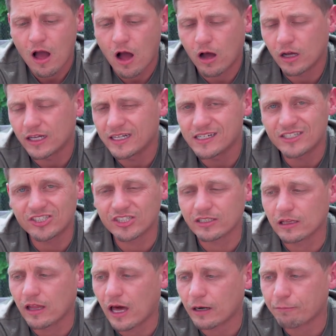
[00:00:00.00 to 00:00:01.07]
And it's
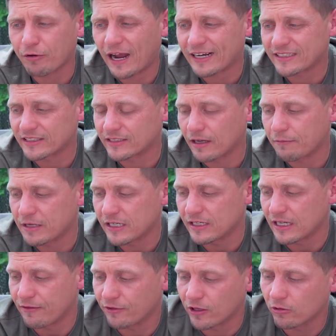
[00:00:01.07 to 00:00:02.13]
just a lot of practice. I mean,
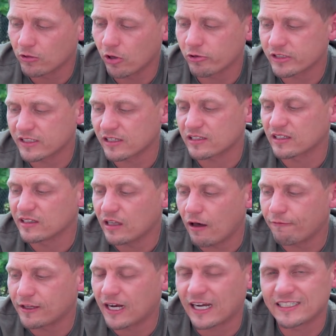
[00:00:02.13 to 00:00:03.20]
even though Lotus doesn't
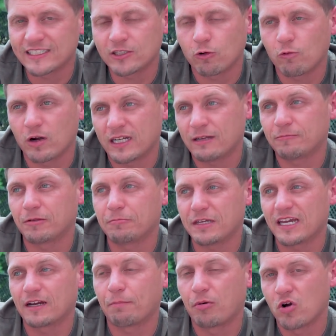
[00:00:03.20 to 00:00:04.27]
love it, I still want him to
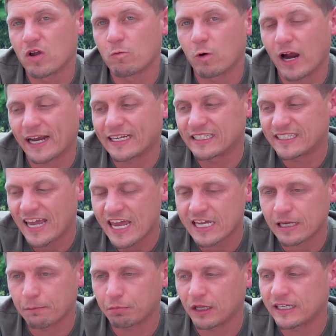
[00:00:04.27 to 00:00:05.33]
be at a point where I can
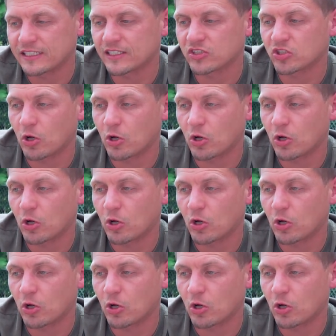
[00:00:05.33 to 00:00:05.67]
take him places.